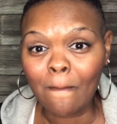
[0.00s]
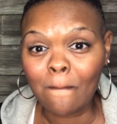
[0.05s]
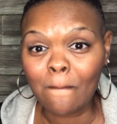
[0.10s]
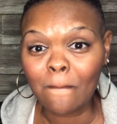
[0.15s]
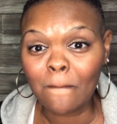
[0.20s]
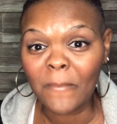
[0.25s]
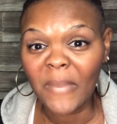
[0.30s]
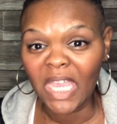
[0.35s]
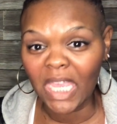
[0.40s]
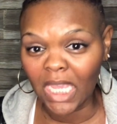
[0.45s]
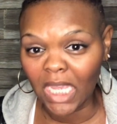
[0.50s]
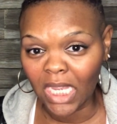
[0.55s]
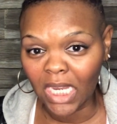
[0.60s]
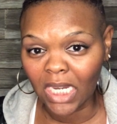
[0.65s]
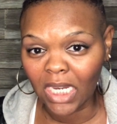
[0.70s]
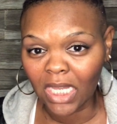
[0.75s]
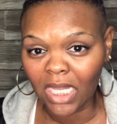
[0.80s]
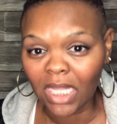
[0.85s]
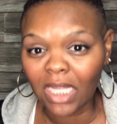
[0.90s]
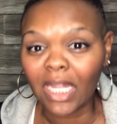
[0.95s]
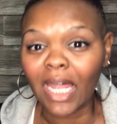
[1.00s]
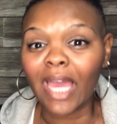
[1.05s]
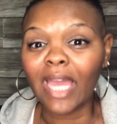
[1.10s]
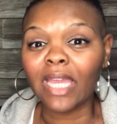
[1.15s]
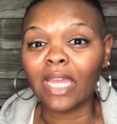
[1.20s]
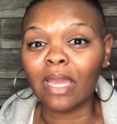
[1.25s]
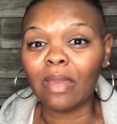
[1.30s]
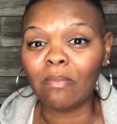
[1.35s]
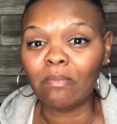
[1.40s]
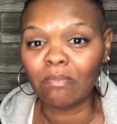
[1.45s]
mean.
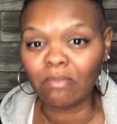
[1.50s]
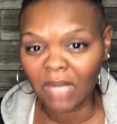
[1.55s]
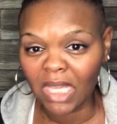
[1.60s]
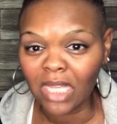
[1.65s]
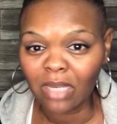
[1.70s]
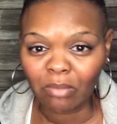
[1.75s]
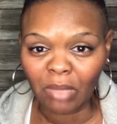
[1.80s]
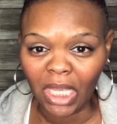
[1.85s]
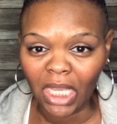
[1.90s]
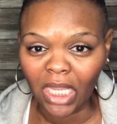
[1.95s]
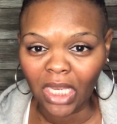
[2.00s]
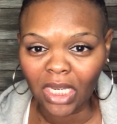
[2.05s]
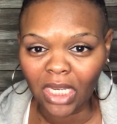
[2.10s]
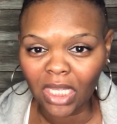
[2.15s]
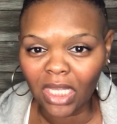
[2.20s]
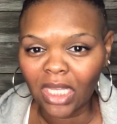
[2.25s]
Like, mean.